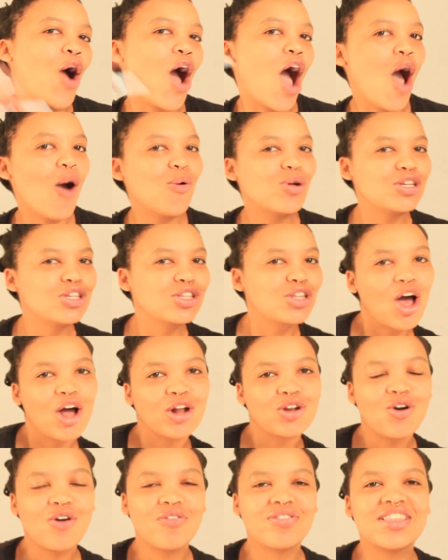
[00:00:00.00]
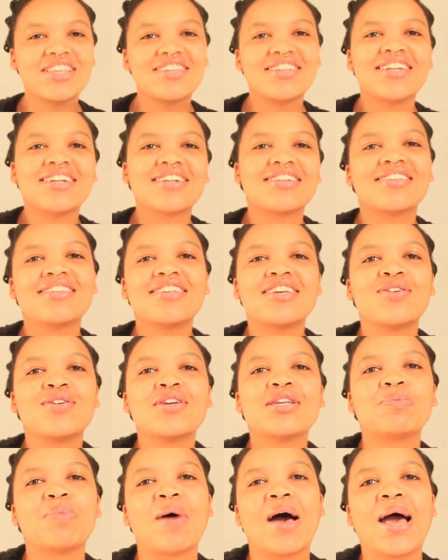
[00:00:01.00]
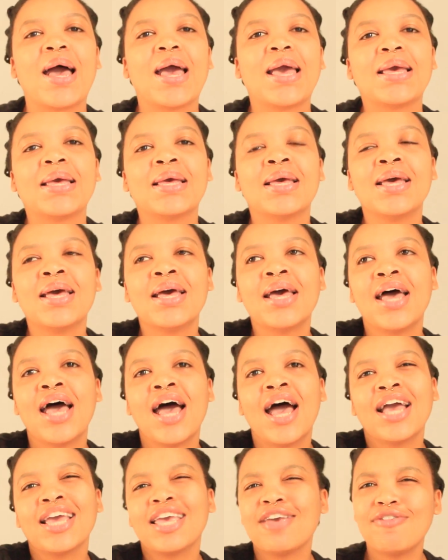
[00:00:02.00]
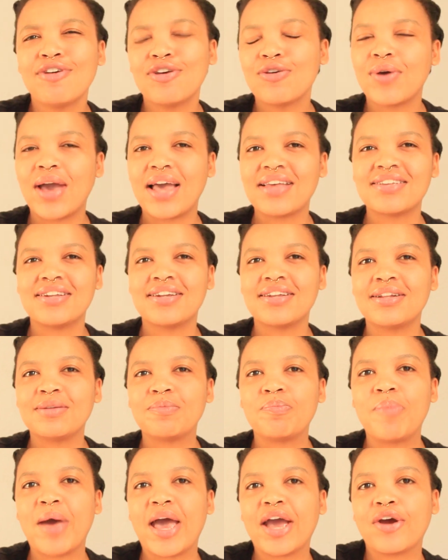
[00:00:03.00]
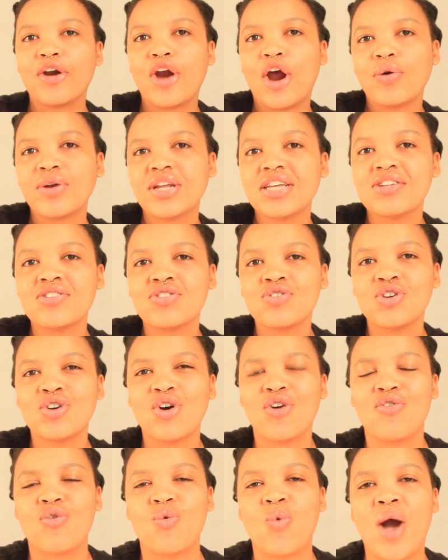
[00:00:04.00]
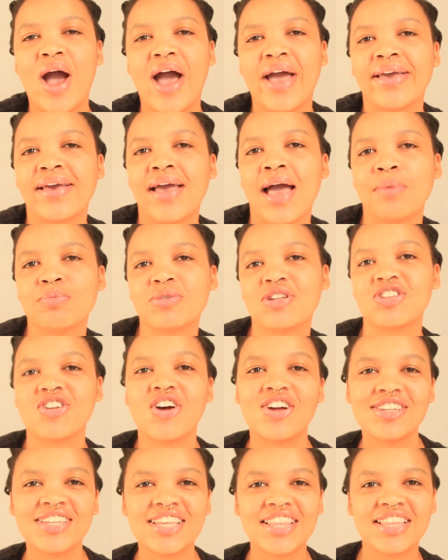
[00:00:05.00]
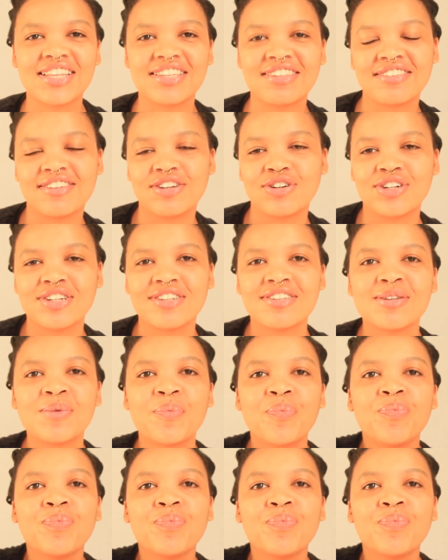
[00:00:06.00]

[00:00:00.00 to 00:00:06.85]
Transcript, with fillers: I will start off this little series by giving you guys a little background history of why I'm starting this series.